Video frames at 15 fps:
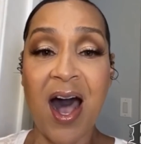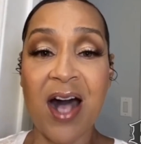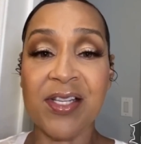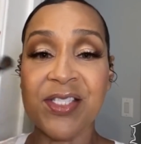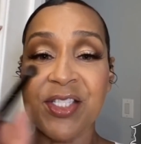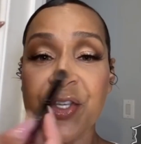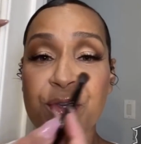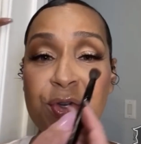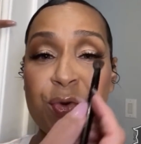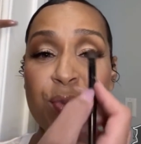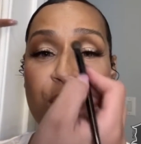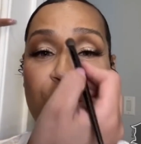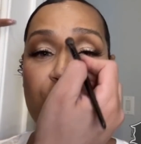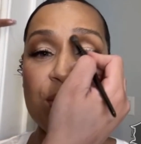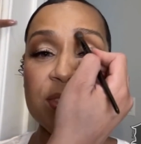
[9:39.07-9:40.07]
I'll send you a
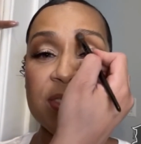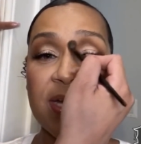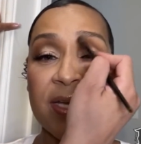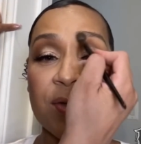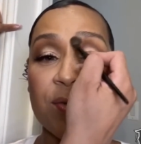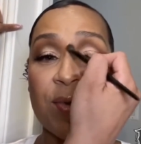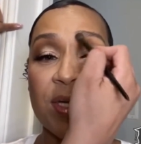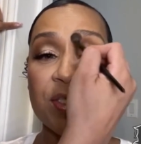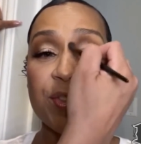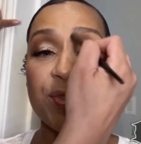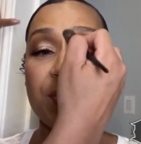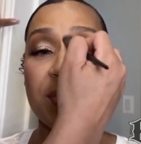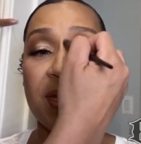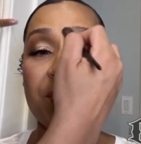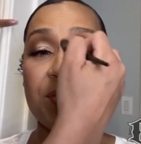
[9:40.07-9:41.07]
rose. I can watch
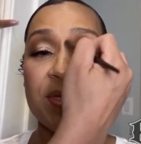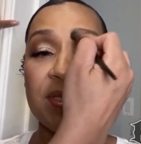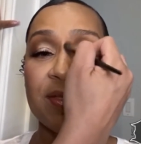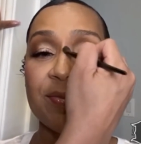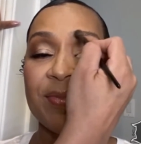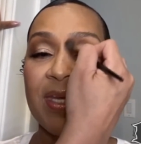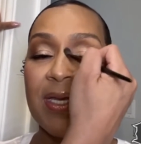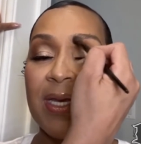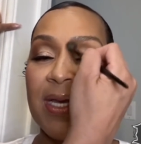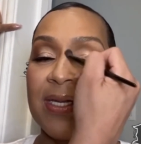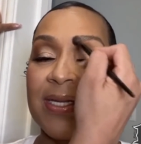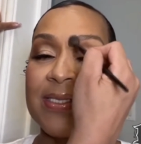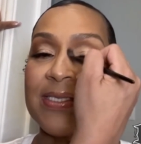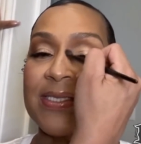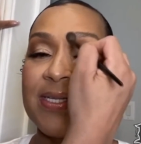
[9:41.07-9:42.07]
you play with it.
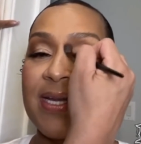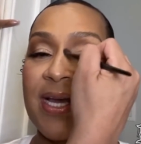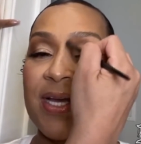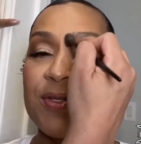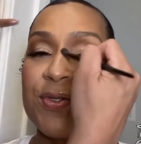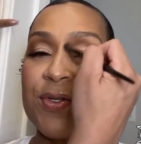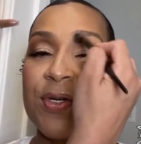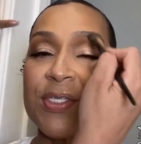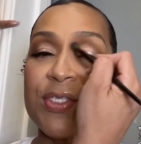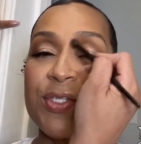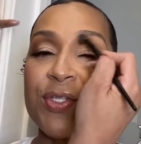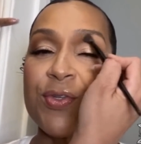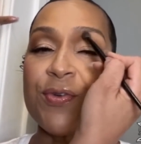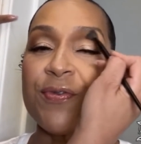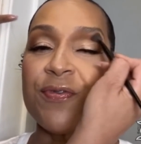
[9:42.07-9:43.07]
Now see, now you're
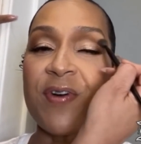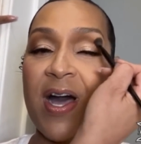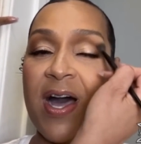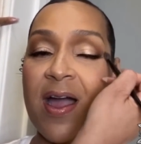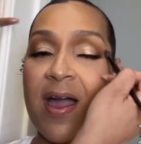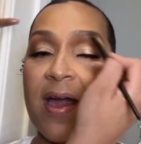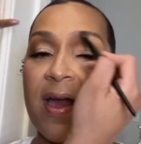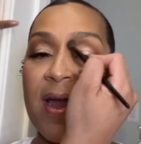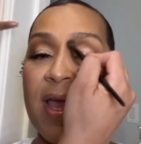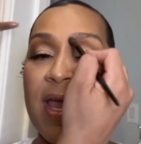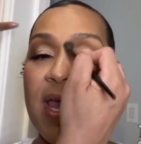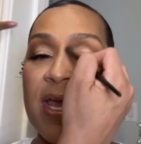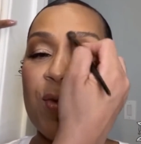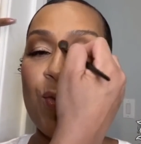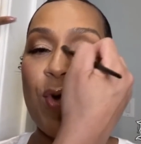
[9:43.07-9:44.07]
going too far. What?
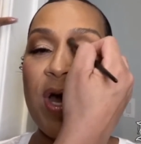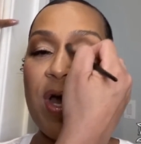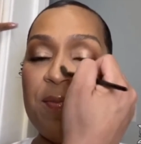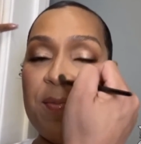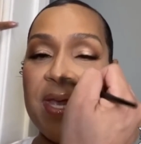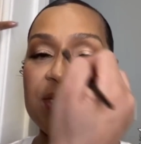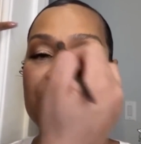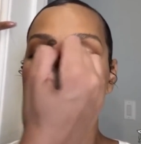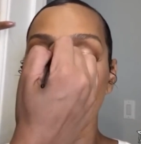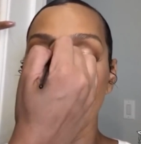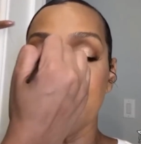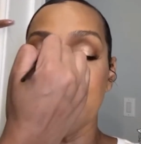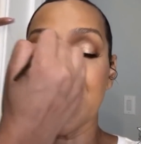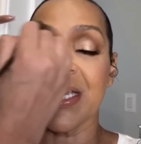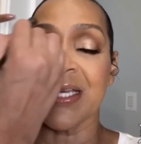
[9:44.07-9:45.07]
what? makes you
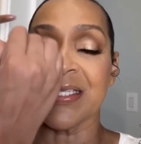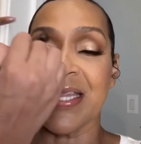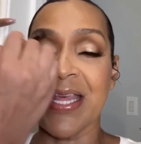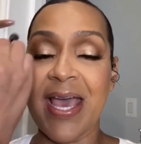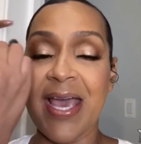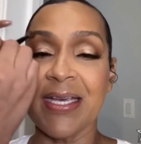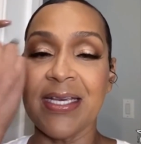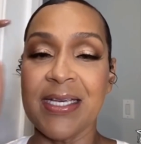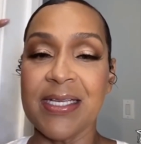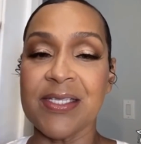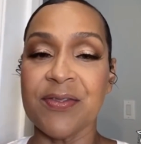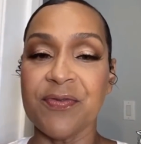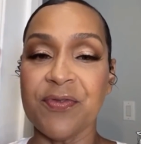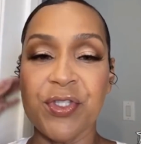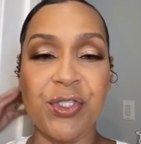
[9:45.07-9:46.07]
think it's that
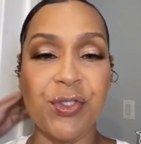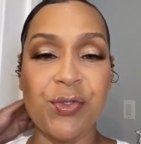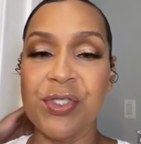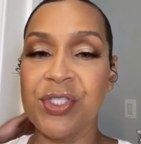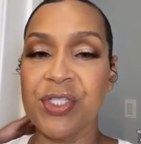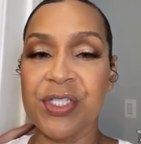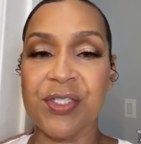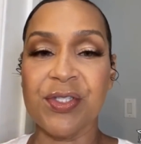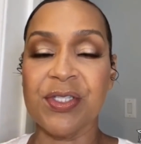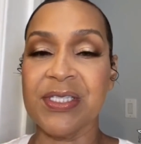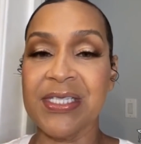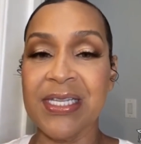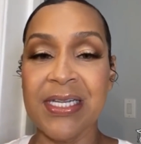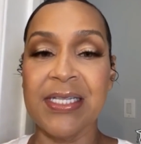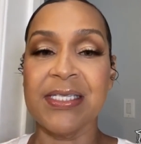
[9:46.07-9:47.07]
easy for you to just
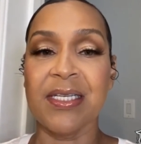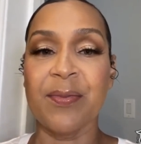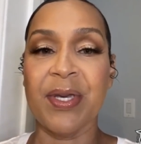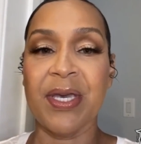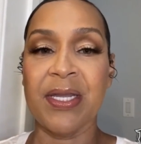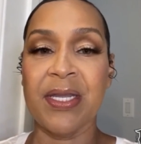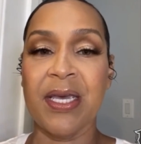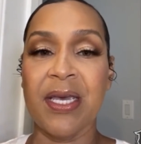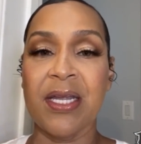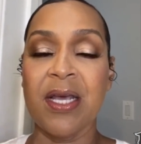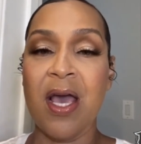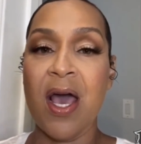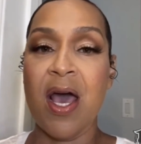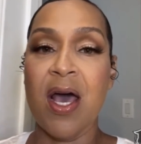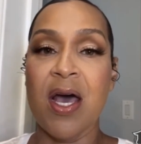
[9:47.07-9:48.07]
send it to me and then
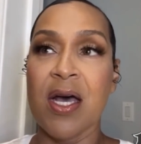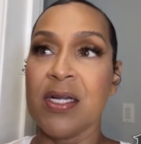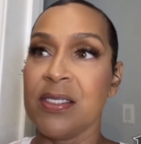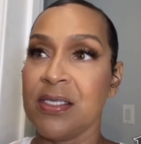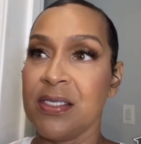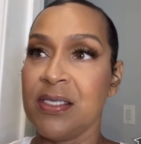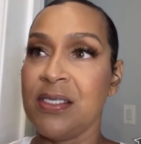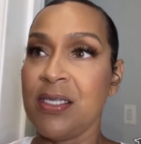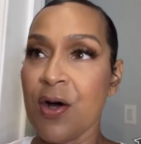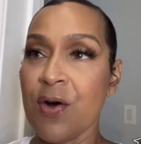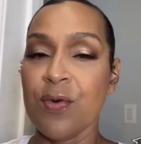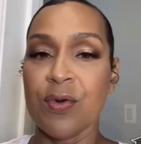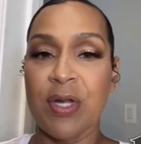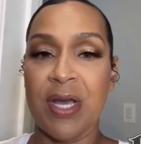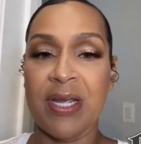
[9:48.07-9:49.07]

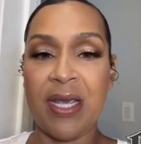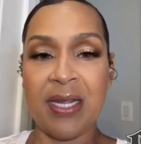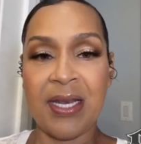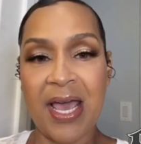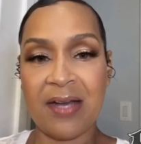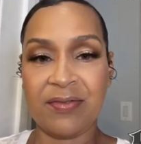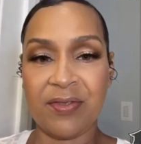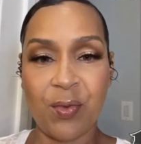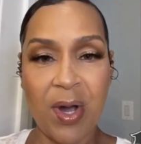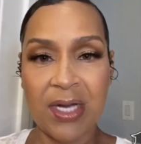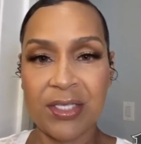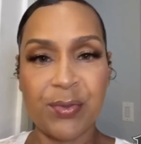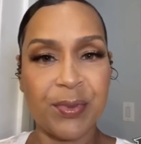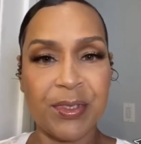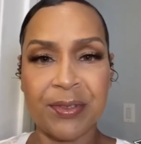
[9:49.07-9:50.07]
don't and, and have to
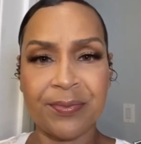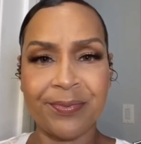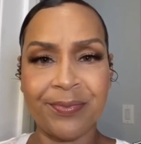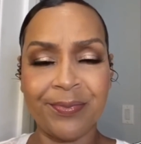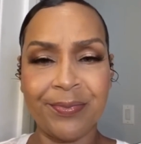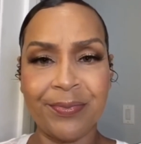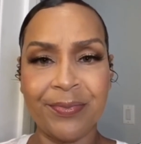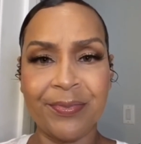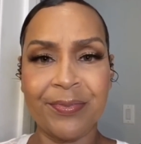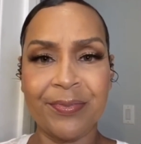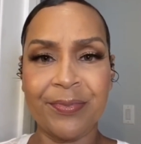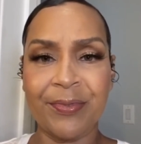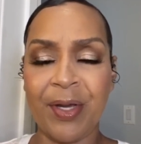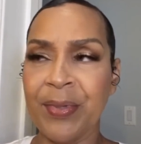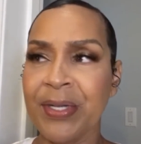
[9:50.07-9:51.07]
watch me?
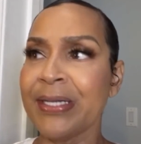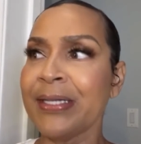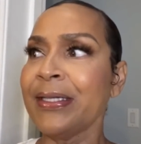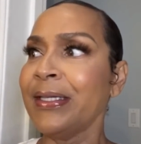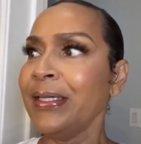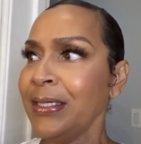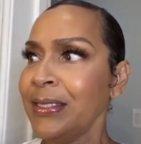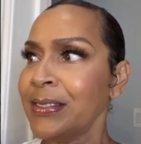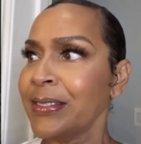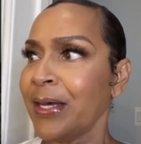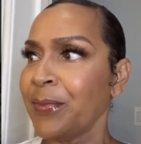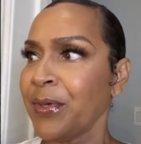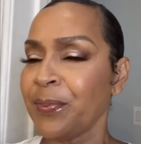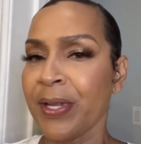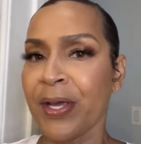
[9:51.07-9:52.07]
I mean, at least
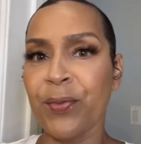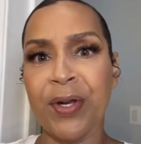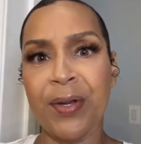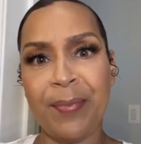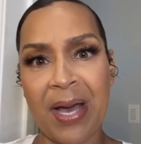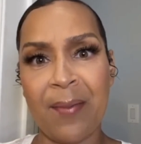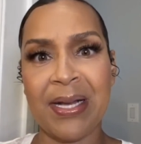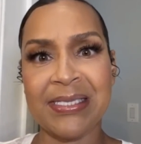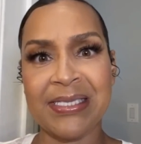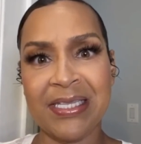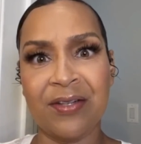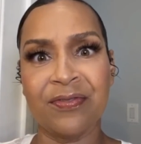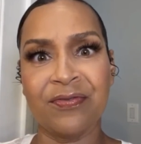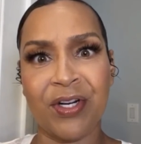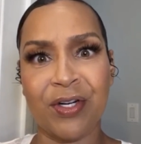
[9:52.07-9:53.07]
let me play with it by
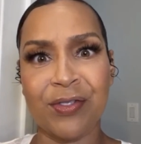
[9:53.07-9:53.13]
myself